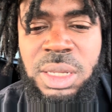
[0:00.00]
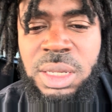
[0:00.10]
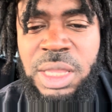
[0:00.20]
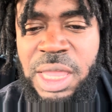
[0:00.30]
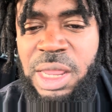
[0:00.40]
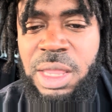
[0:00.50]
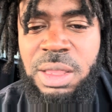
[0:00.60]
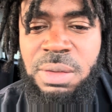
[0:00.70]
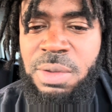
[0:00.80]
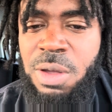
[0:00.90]
get
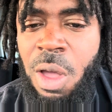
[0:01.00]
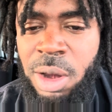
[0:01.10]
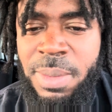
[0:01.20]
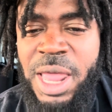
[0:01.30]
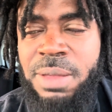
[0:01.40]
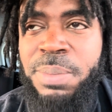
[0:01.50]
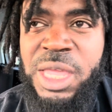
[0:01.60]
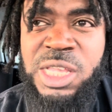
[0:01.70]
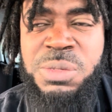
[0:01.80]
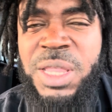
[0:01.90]
automatic
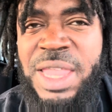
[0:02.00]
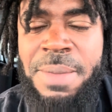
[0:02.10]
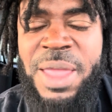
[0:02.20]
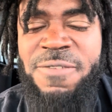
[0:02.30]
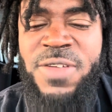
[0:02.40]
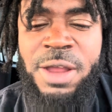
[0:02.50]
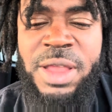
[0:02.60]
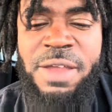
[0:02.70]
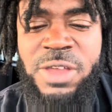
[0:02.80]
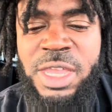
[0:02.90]
bids, but that may vary
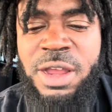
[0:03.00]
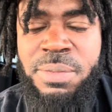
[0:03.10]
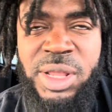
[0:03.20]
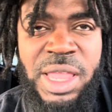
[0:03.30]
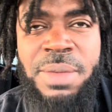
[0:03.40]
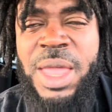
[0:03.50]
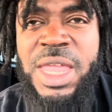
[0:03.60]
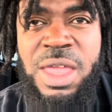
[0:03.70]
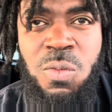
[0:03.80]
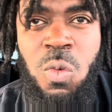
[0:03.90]
every year, but they may
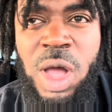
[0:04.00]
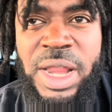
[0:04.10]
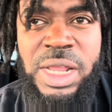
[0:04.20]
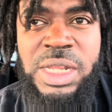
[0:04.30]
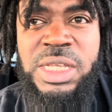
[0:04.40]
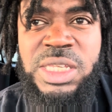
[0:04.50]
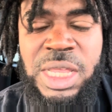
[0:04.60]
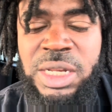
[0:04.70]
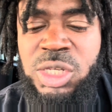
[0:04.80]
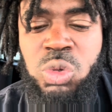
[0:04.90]
get 1 at least
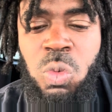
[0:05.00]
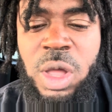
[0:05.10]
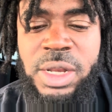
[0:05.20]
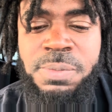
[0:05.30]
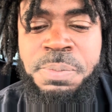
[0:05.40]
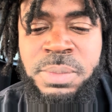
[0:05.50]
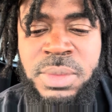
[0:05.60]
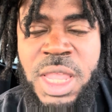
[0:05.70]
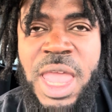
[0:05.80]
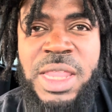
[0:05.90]
1.
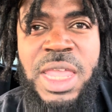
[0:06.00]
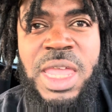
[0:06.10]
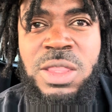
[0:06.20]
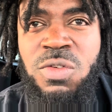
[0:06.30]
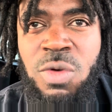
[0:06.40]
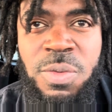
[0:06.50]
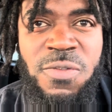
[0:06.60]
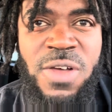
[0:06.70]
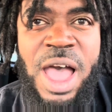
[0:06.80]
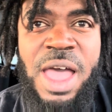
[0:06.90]
And then the group of
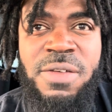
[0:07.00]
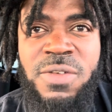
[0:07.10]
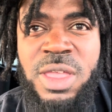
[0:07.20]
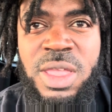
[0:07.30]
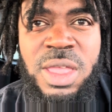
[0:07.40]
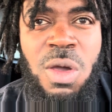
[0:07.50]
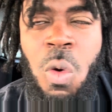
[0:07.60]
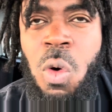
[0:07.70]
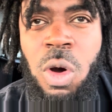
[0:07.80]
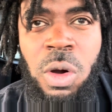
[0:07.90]
5
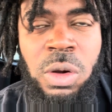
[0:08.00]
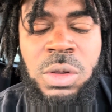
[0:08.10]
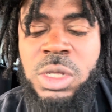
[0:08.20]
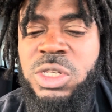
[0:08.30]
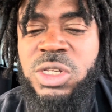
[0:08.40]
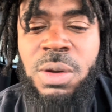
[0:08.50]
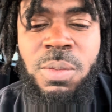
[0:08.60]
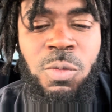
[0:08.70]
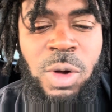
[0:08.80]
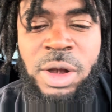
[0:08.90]
or
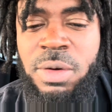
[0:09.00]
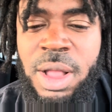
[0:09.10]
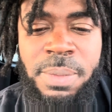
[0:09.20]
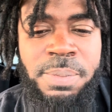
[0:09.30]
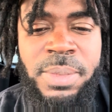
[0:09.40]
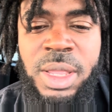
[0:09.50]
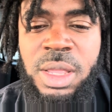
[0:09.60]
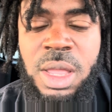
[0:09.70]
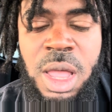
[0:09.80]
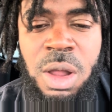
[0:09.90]
some runner-up
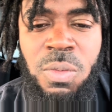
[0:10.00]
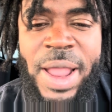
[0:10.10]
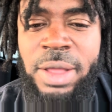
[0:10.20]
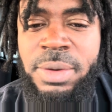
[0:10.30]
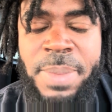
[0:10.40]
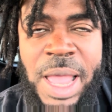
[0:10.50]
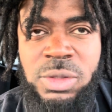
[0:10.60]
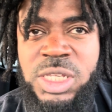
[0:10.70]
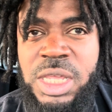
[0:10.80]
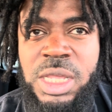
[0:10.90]
roundabout
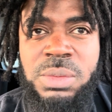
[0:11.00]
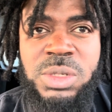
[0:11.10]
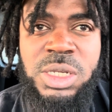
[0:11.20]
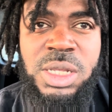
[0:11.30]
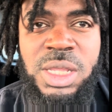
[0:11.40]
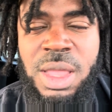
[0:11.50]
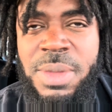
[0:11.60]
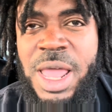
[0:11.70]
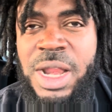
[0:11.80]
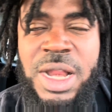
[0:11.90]
teams
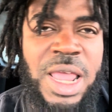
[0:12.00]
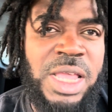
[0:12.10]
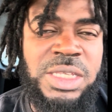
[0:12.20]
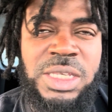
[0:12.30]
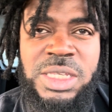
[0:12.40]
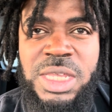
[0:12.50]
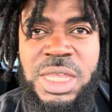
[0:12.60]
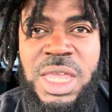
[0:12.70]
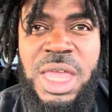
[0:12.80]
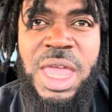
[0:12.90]
coming out of the SEC.
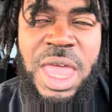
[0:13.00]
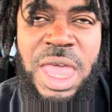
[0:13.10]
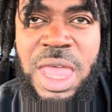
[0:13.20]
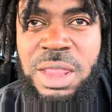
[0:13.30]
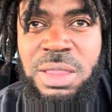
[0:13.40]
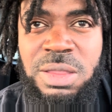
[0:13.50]
And,